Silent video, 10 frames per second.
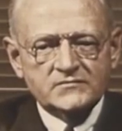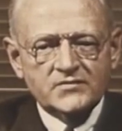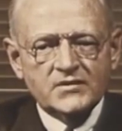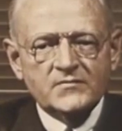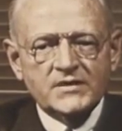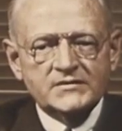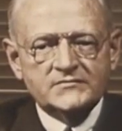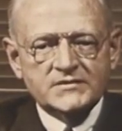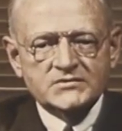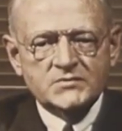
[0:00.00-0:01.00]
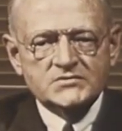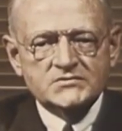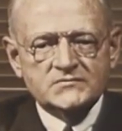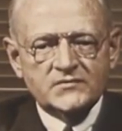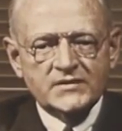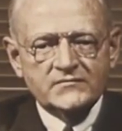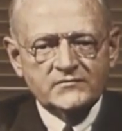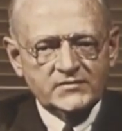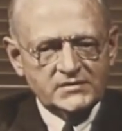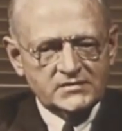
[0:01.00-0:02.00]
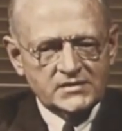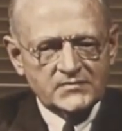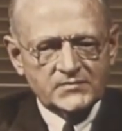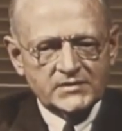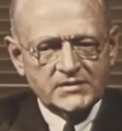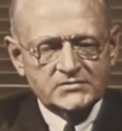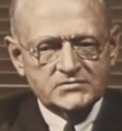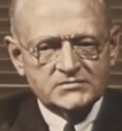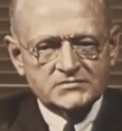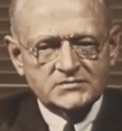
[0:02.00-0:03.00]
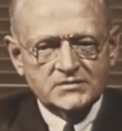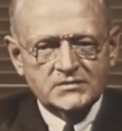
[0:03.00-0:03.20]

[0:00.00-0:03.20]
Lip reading: of automatic transmissions for heavy vehicle applications.